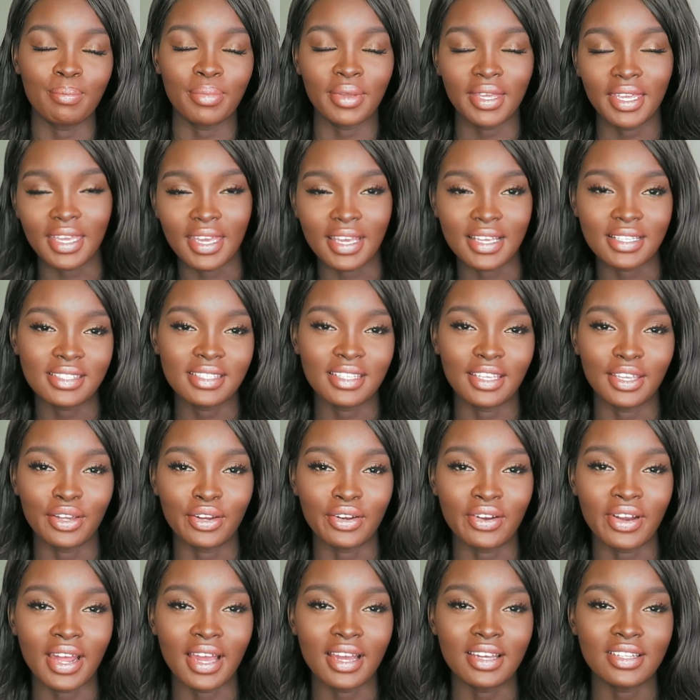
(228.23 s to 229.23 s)
BSing
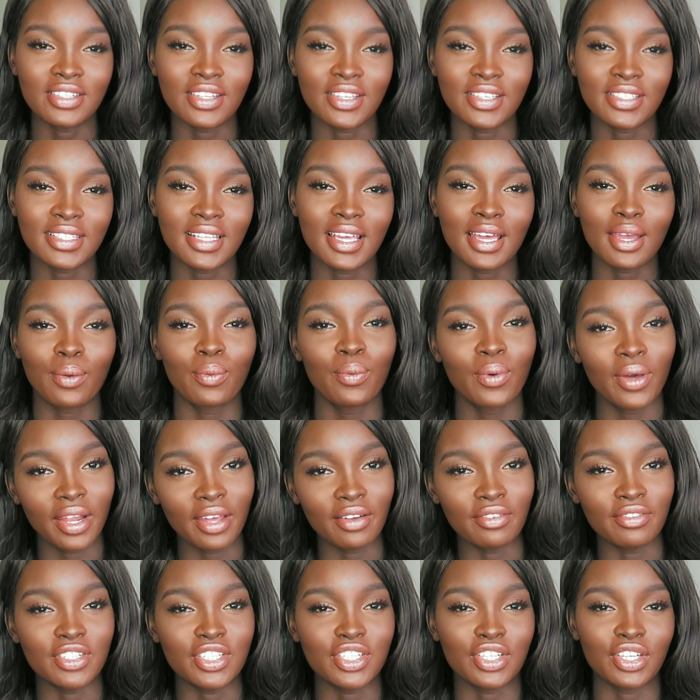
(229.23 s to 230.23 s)
around. I was like,
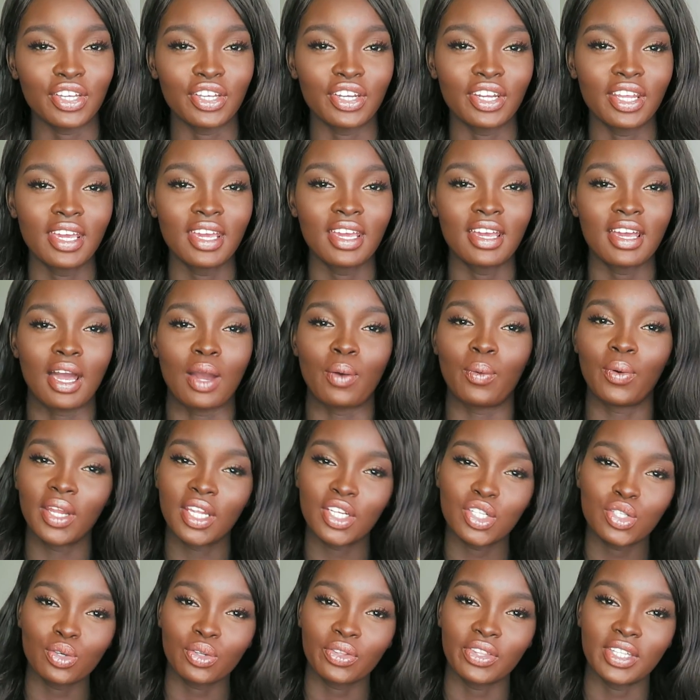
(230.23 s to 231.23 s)
whatever, dude. I went
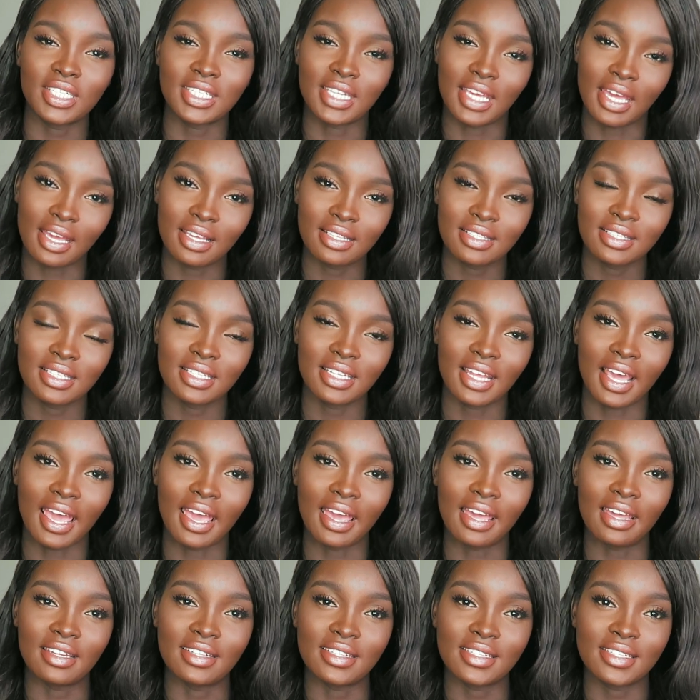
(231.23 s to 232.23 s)
and took the test,
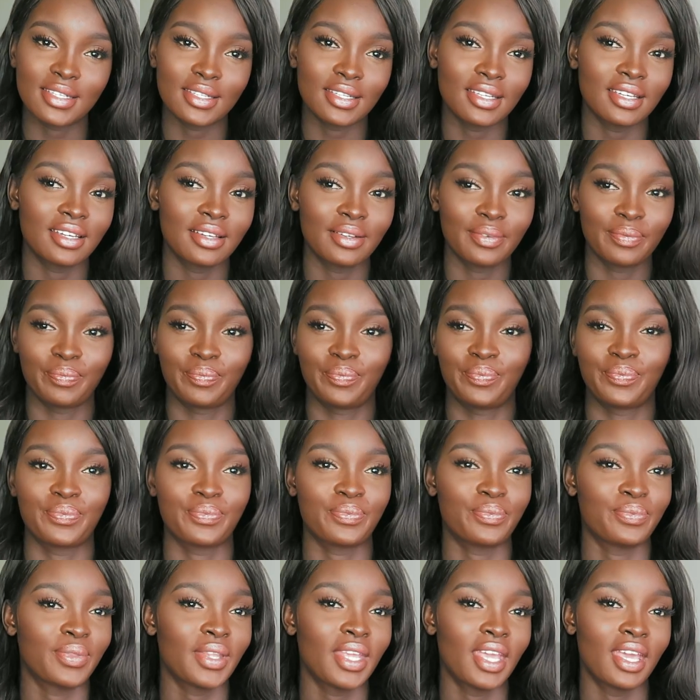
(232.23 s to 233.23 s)
and
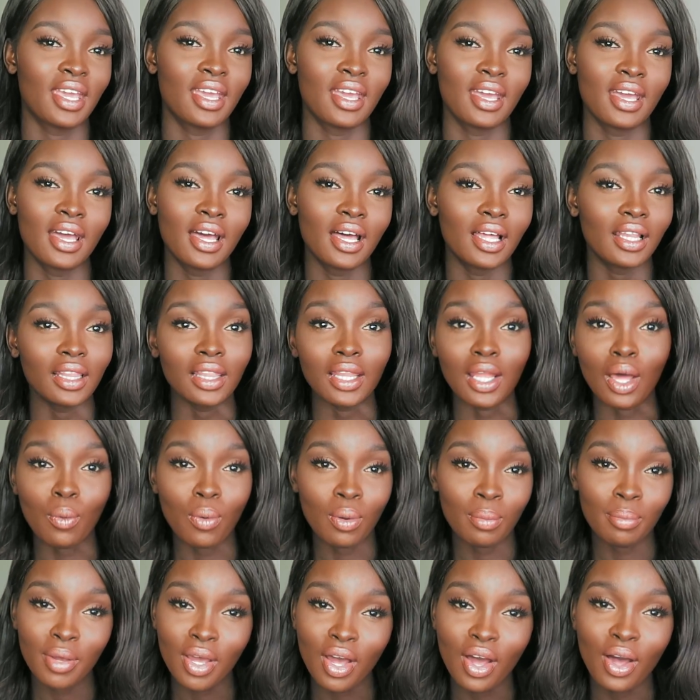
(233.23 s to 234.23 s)

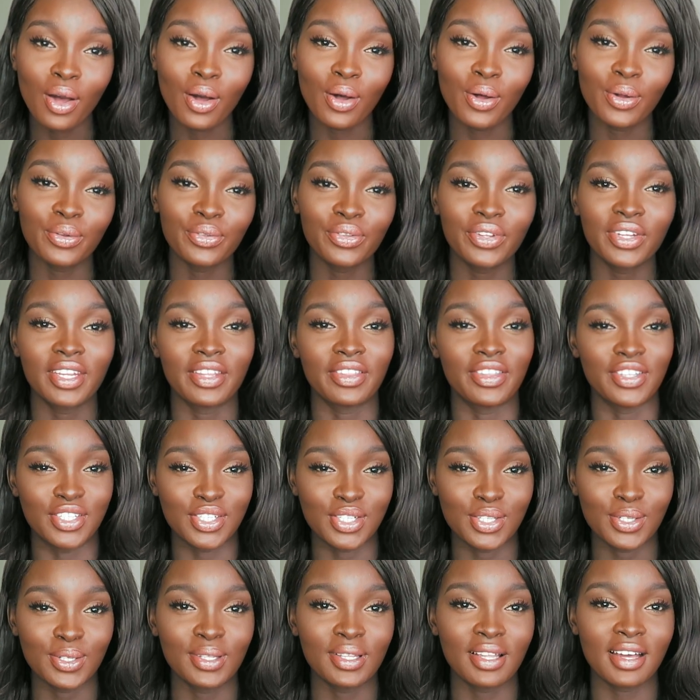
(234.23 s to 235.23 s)
lo and behold, the
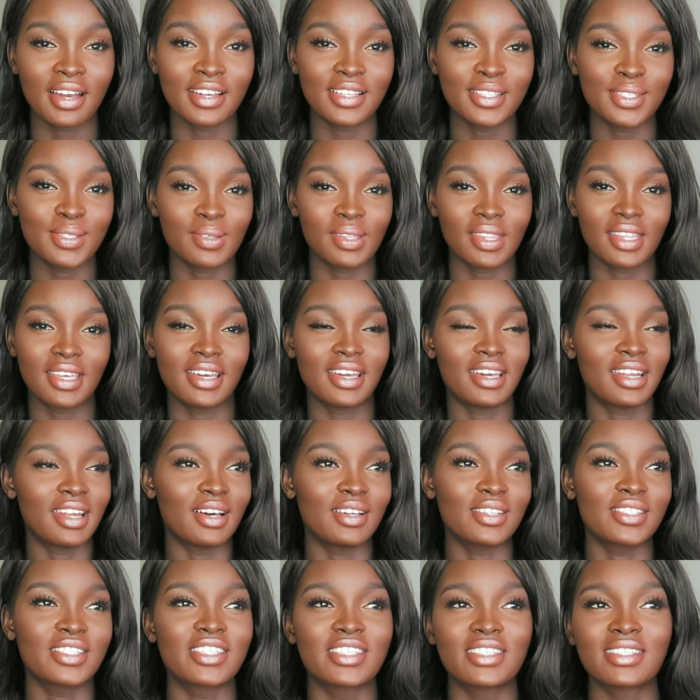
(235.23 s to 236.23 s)
2 lines were there, and
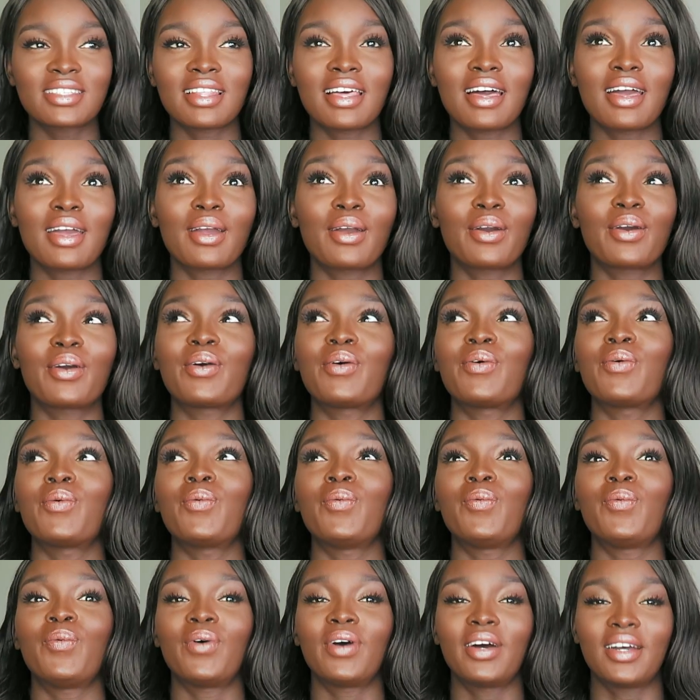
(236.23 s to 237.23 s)
I was just like,
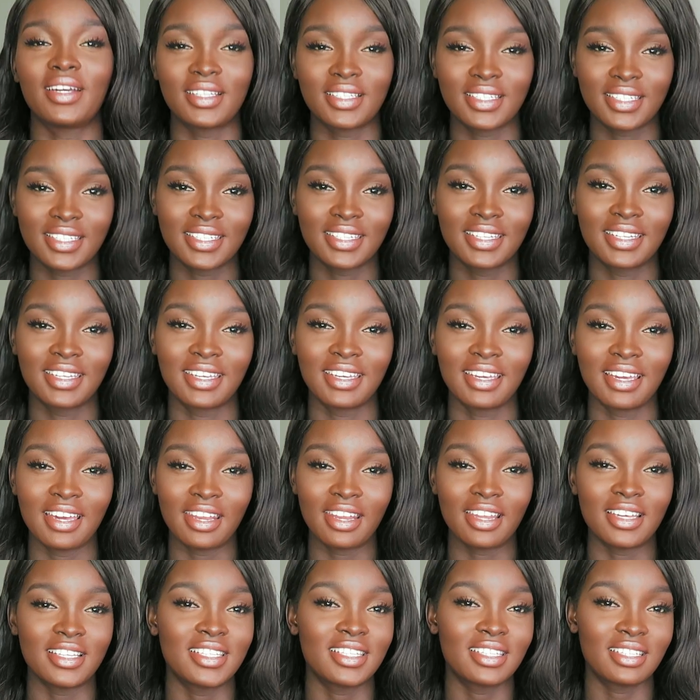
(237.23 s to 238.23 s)
what?
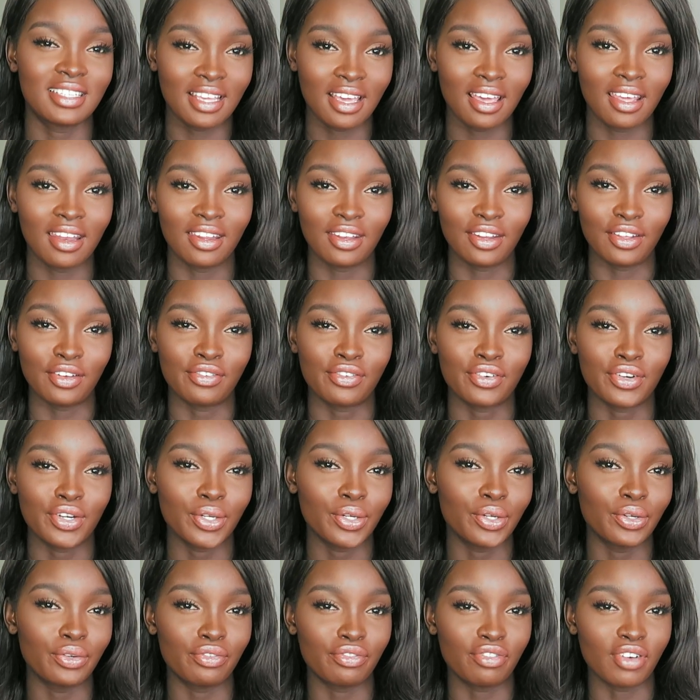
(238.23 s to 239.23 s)
And I stared at it for a
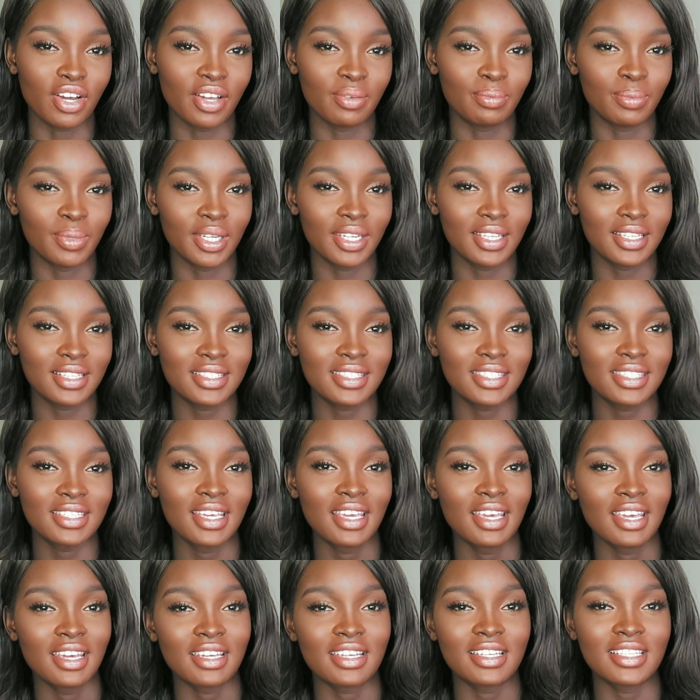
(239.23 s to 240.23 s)
good 5 minutes
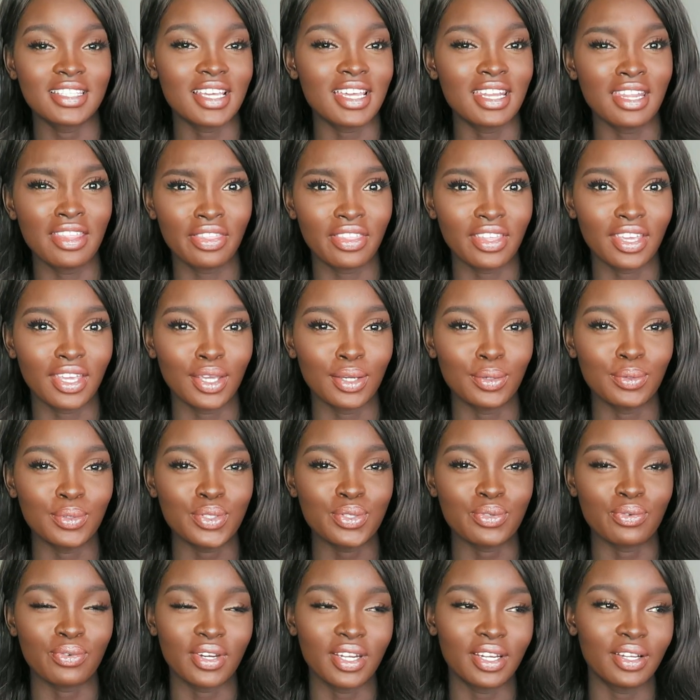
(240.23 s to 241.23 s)
because I didn't think it
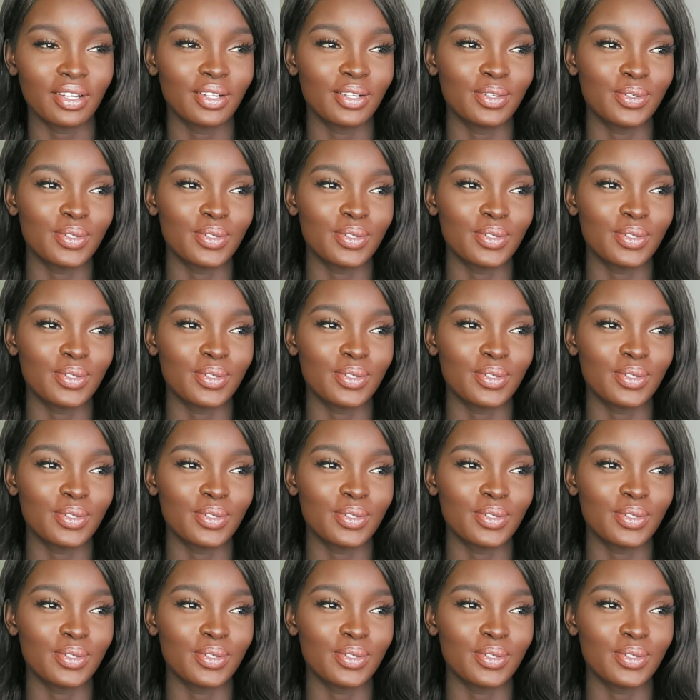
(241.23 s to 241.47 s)
was real.